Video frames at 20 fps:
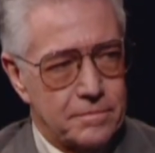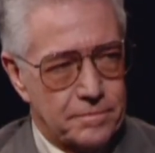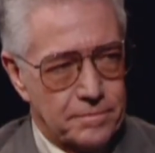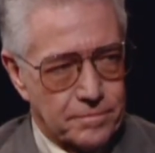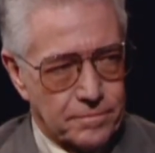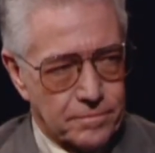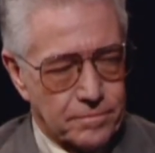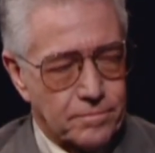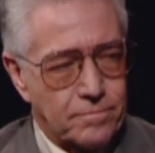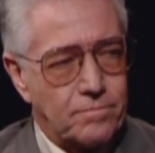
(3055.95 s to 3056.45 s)
a
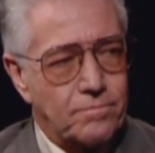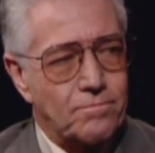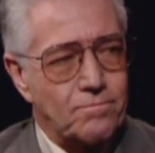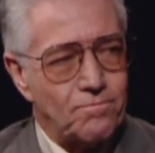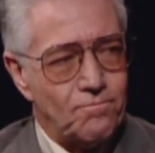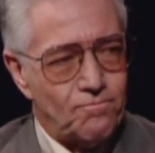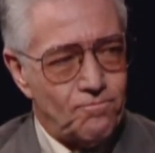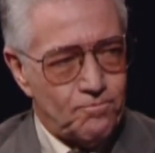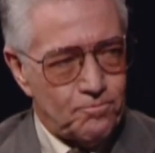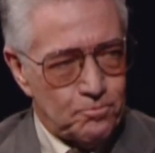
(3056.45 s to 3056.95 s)

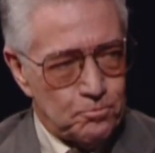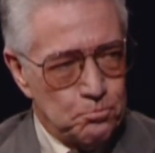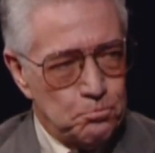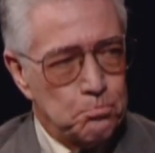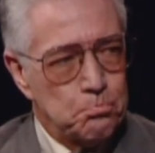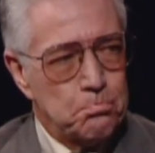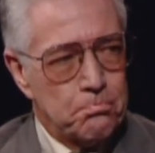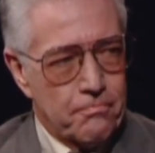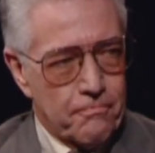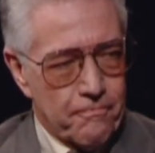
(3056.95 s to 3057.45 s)
video
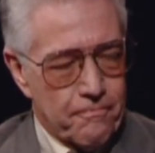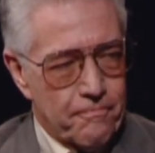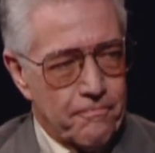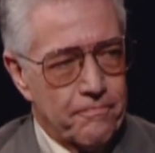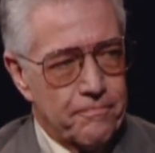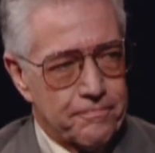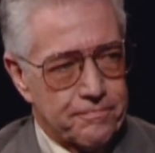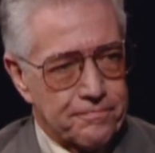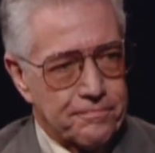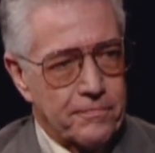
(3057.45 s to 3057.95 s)

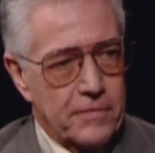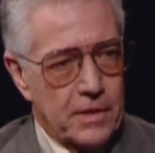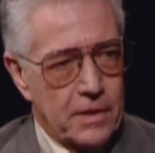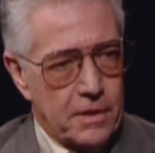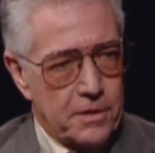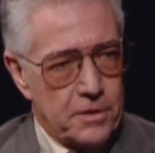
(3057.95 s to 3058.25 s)
world. Then